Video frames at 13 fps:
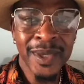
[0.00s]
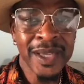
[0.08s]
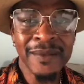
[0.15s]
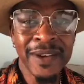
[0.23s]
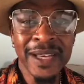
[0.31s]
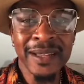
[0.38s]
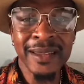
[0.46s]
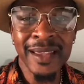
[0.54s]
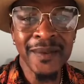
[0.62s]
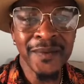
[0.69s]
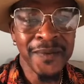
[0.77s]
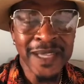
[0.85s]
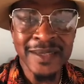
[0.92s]
When anybody
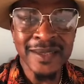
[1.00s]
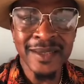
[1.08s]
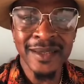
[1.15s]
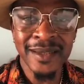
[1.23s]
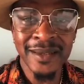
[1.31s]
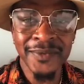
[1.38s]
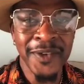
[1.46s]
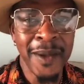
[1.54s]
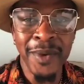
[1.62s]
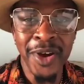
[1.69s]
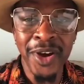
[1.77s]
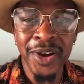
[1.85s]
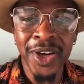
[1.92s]
invest
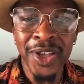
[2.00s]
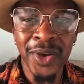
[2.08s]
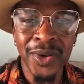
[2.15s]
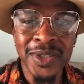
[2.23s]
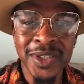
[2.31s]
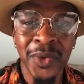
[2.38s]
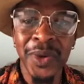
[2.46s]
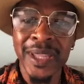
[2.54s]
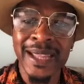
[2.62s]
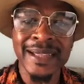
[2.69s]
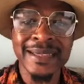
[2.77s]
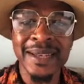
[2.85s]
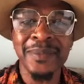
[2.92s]
from early out, you
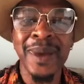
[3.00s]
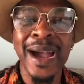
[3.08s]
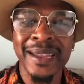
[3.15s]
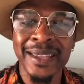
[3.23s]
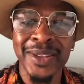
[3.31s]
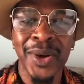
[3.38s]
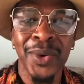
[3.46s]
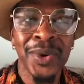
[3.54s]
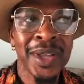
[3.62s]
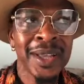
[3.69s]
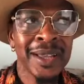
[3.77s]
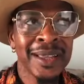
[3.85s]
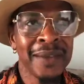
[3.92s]
wait until the market
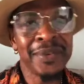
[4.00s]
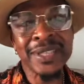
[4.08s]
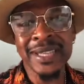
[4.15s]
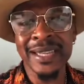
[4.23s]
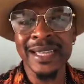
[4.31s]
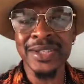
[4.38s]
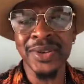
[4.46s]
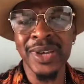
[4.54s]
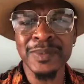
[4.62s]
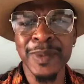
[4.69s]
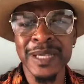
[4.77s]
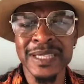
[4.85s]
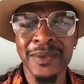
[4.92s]
now. Everything gets so
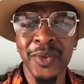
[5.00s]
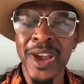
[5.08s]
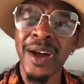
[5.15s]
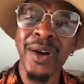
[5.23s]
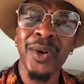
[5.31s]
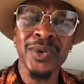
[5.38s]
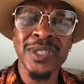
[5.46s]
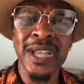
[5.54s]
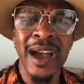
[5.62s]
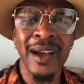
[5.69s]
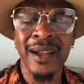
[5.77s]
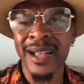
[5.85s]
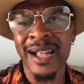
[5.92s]
expensive where a house
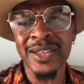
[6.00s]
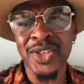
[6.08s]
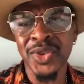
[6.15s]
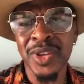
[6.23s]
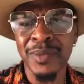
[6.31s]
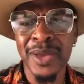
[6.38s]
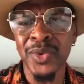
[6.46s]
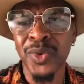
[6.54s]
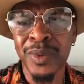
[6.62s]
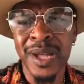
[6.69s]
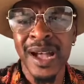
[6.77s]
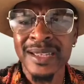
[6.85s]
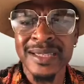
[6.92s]
or a three
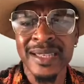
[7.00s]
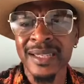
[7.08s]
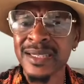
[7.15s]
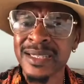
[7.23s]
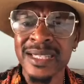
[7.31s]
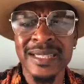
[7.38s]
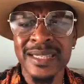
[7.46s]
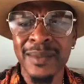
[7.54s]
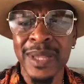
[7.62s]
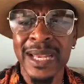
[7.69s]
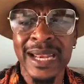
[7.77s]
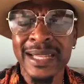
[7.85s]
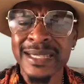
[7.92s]
bedroom costing
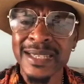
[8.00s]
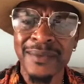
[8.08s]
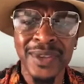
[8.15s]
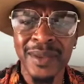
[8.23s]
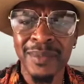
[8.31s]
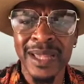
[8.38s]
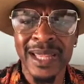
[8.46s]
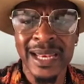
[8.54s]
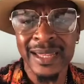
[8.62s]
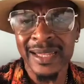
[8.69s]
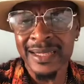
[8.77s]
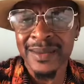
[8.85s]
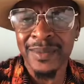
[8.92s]
60 million and 70
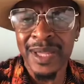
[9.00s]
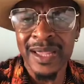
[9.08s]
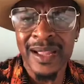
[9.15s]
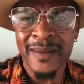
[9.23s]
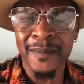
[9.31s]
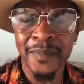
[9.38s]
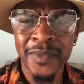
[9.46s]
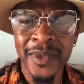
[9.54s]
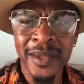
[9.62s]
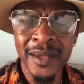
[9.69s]
million and 80 million.